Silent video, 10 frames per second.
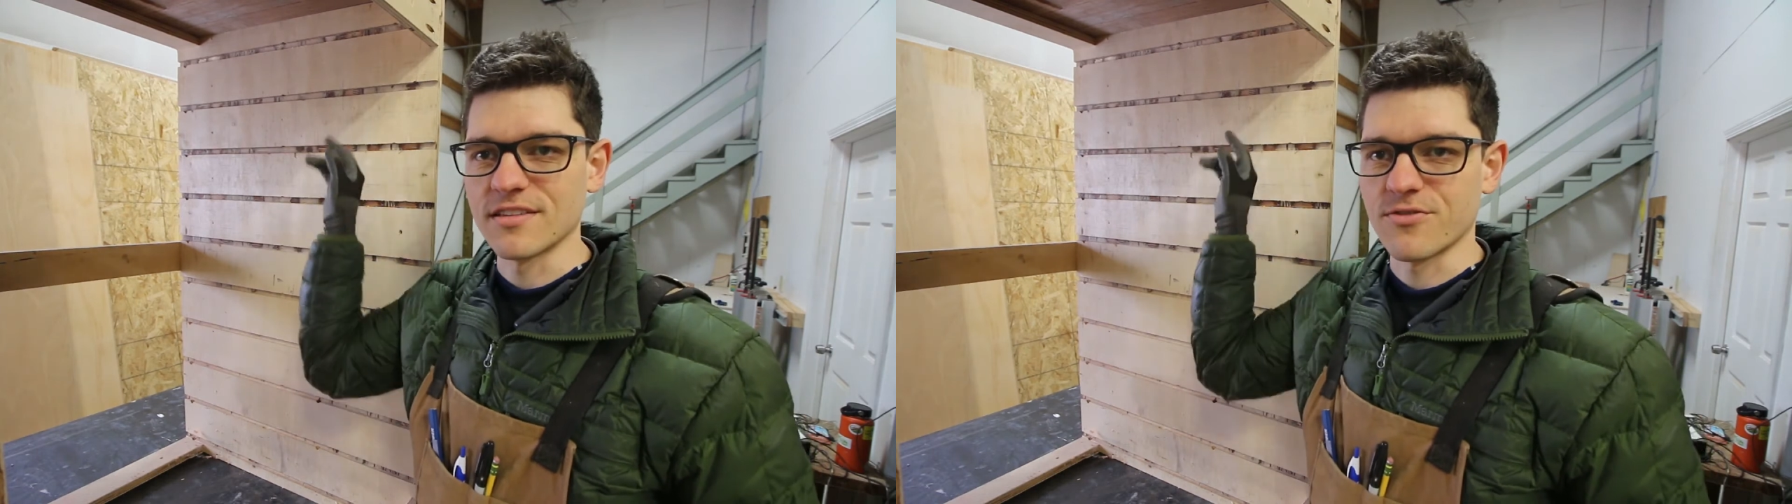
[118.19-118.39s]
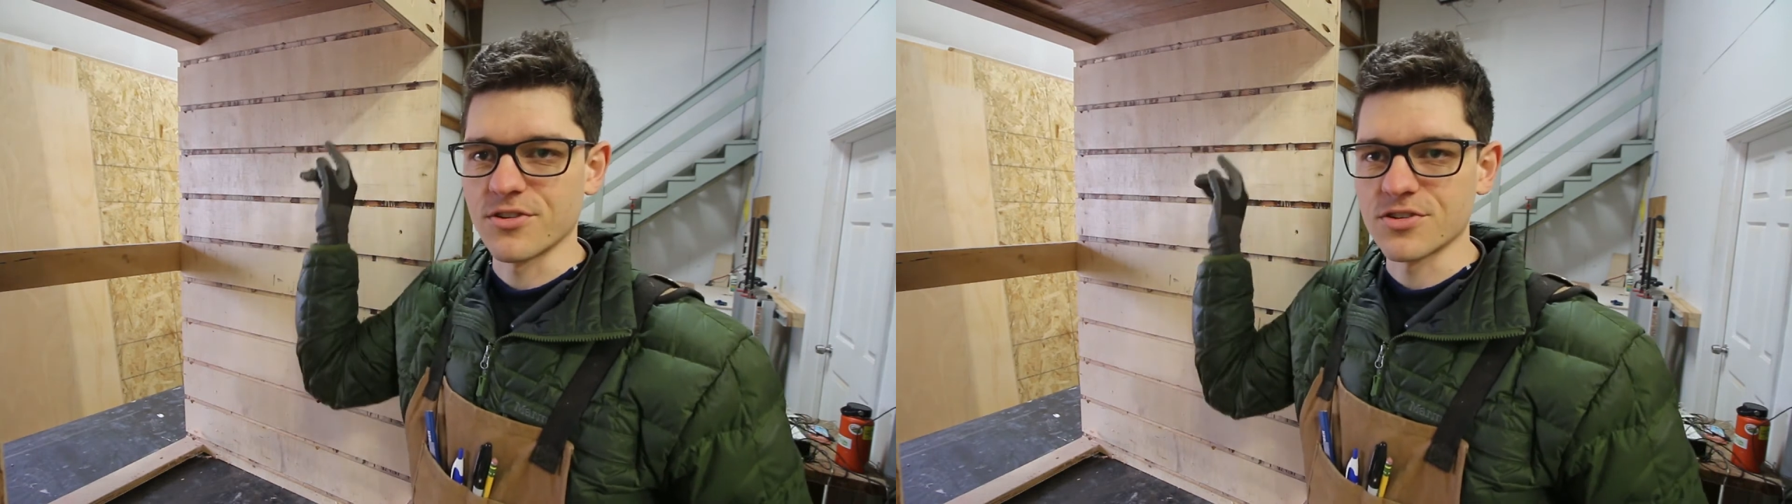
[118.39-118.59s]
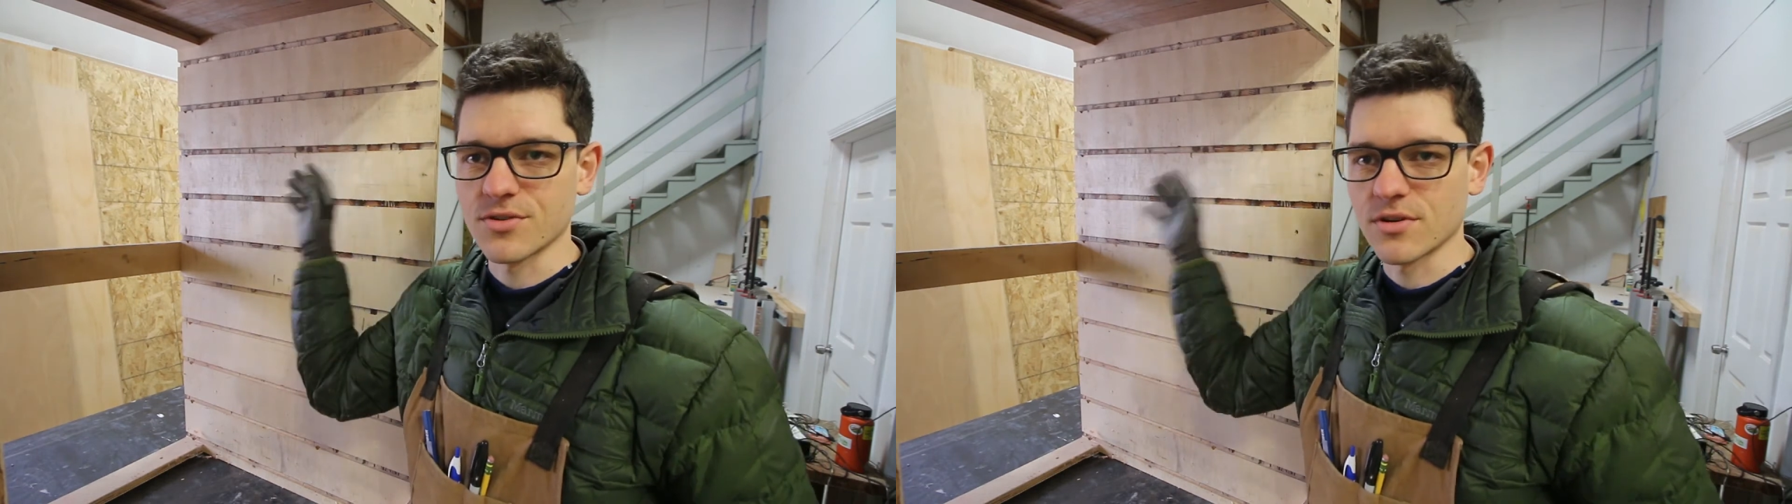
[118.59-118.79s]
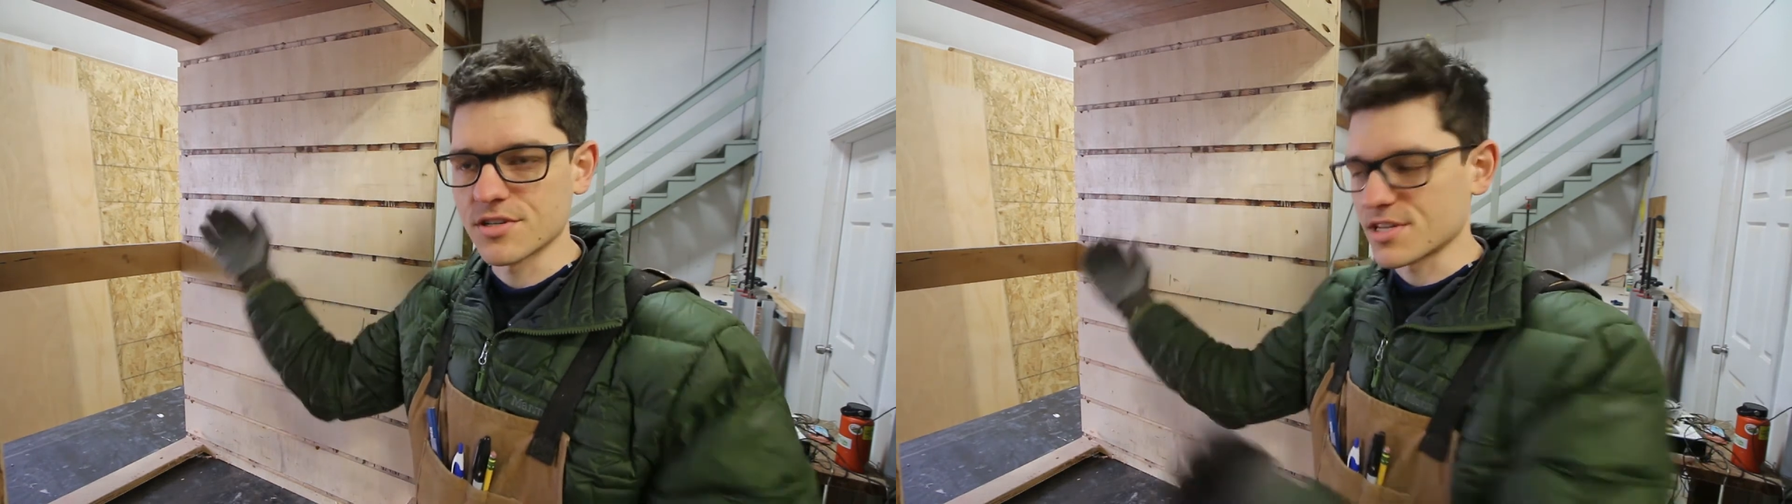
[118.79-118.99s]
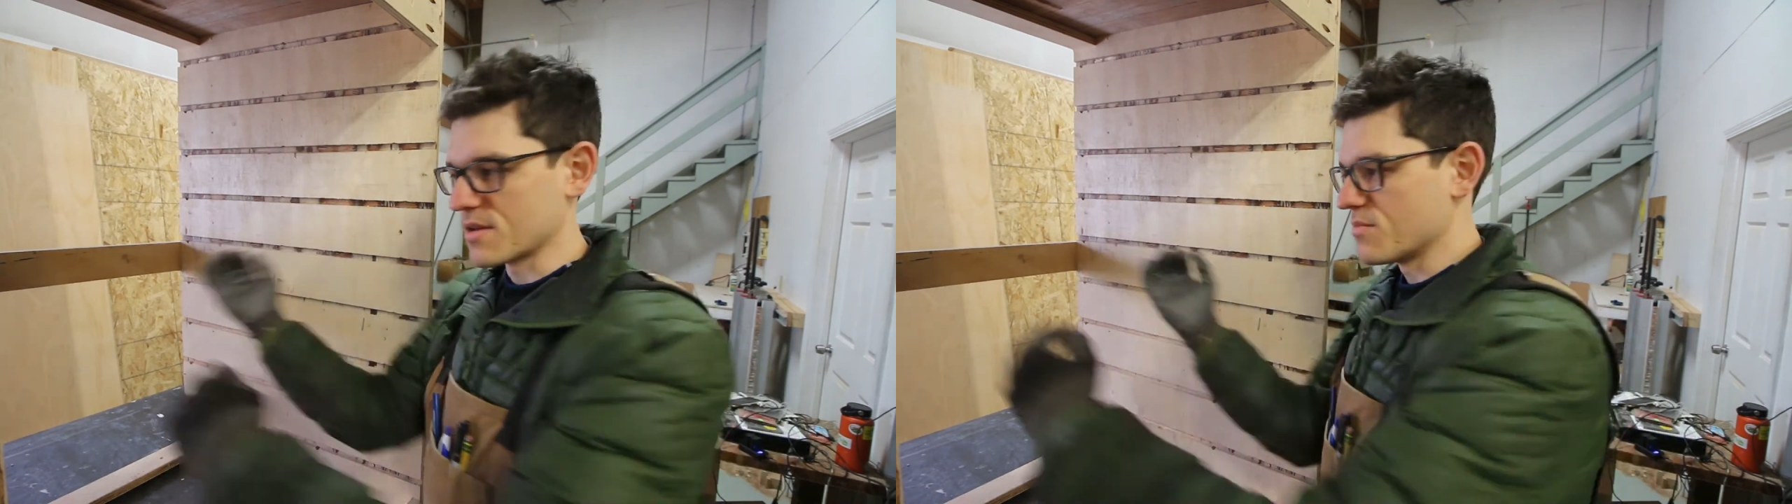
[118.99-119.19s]
different
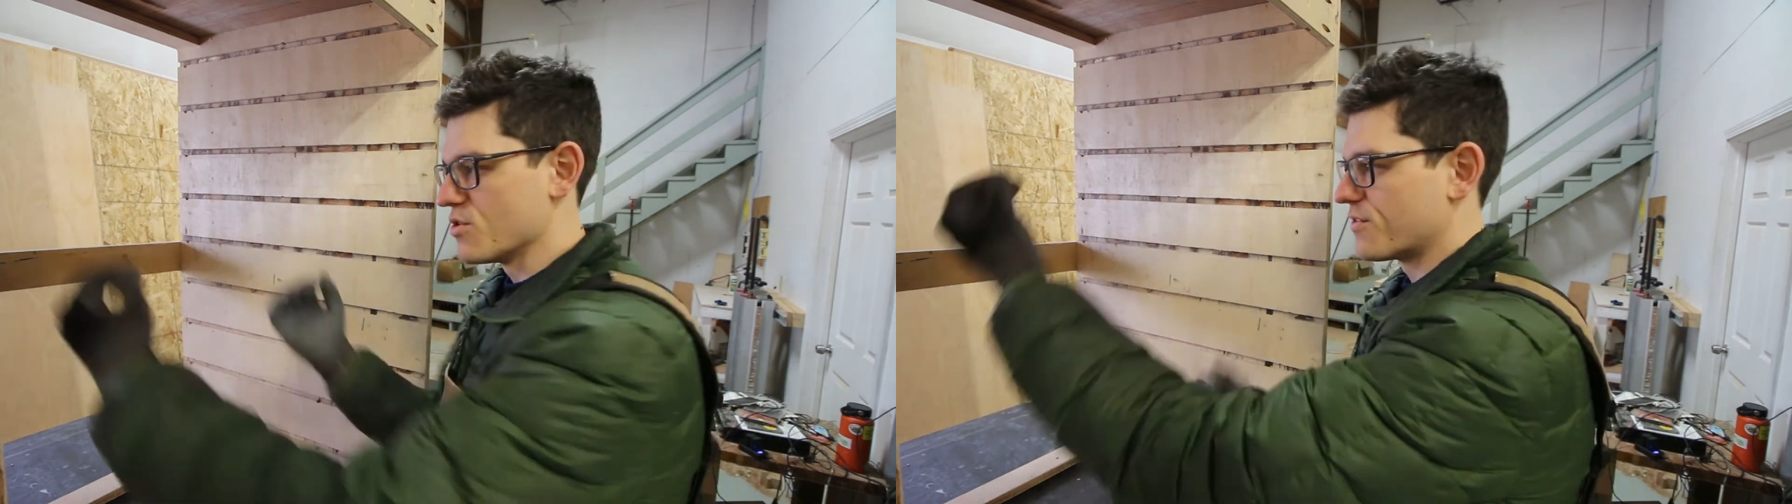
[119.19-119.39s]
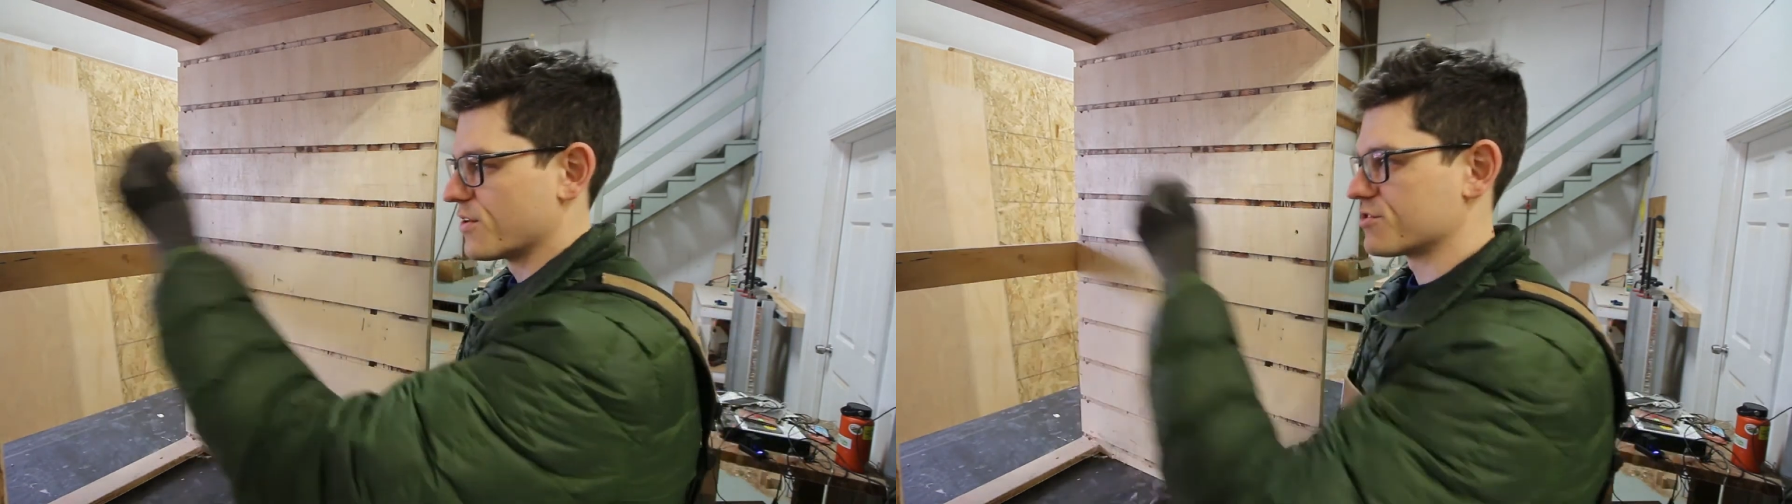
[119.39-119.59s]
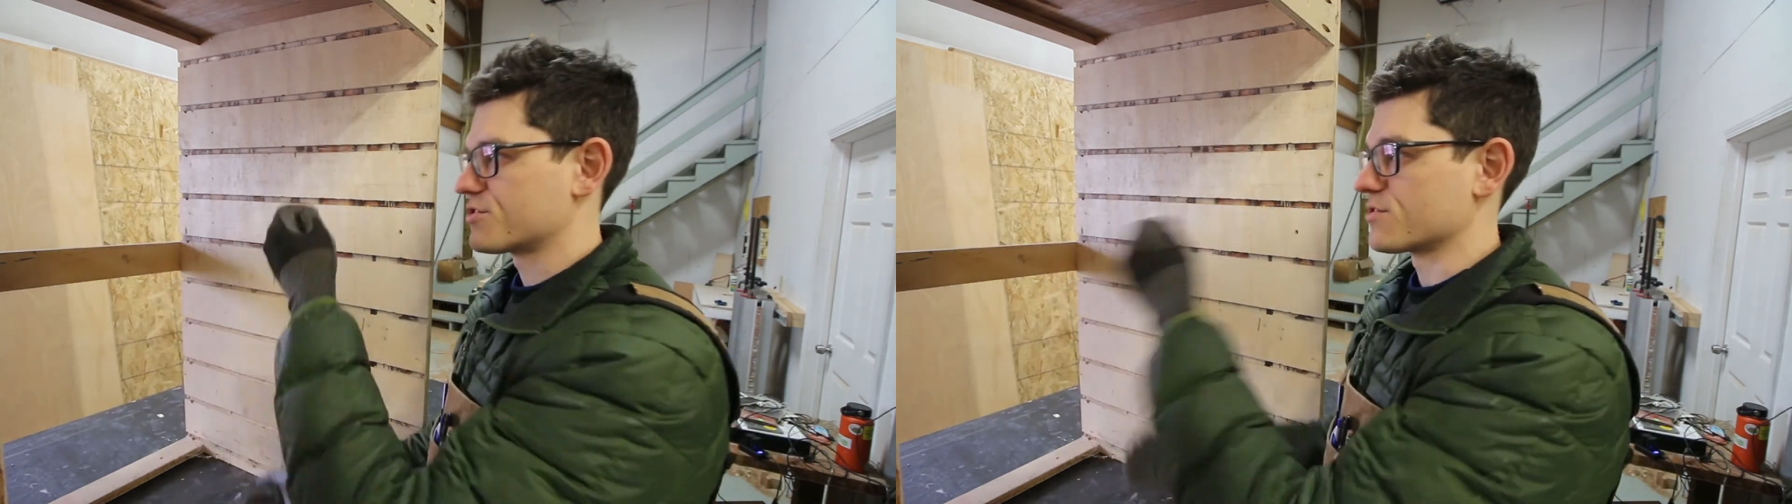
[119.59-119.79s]
drawers and move those